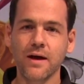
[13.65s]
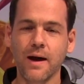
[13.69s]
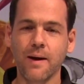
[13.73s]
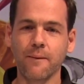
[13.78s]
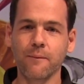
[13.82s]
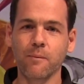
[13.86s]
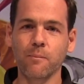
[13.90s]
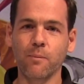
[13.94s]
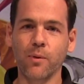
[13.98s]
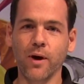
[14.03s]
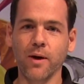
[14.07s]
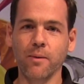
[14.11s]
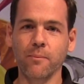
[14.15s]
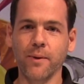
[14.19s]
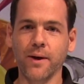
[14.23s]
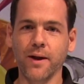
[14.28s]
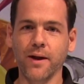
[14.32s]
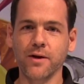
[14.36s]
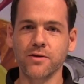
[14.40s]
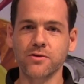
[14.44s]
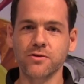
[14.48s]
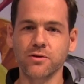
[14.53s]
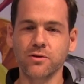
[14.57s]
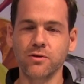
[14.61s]
I'm the brand
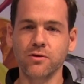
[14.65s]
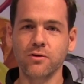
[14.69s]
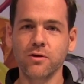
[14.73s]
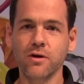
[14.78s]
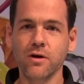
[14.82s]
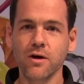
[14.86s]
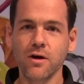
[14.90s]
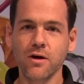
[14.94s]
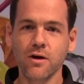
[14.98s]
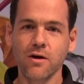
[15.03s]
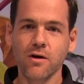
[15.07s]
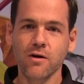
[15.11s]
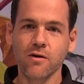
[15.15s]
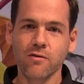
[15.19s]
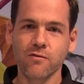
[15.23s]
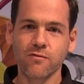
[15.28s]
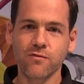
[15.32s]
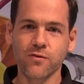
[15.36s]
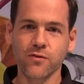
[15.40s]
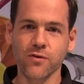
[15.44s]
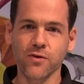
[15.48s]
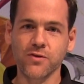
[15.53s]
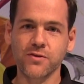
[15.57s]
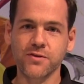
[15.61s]
manager
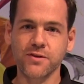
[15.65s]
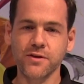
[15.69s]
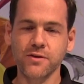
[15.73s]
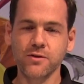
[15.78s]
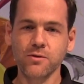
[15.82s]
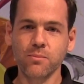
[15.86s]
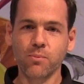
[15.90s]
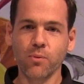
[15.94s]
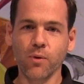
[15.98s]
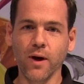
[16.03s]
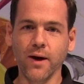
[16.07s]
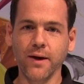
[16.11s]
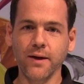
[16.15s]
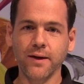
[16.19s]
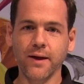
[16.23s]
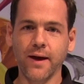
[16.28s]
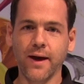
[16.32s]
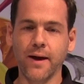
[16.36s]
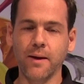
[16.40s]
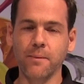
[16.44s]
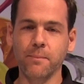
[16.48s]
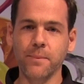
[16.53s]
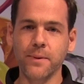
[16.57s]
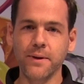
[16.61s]
for the Sea-Doo brand
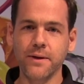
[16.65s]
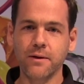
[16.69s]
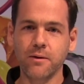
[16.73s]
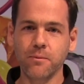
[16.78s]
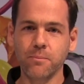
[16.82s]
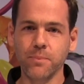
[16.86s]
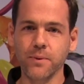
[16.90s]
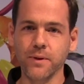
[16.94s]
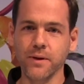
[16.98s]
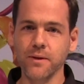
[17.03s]
at BRP,